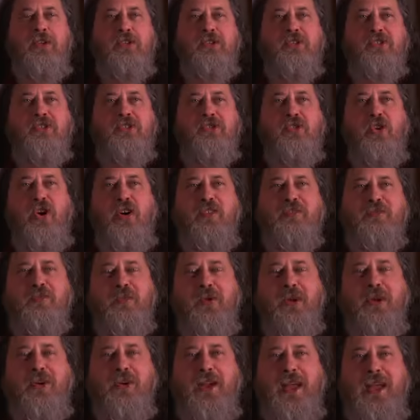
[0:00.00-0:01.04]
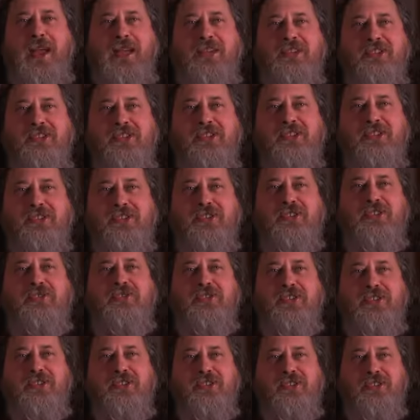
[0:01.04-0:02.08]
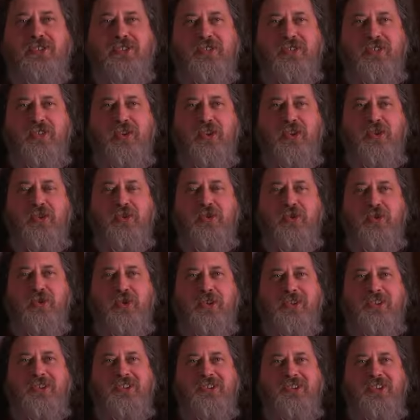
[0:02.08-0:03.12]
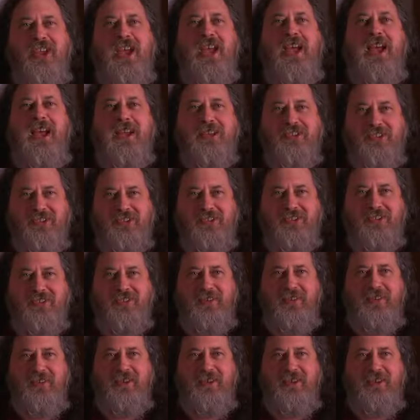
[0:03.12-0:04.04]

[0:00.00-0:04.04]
software as a service, or SaaS.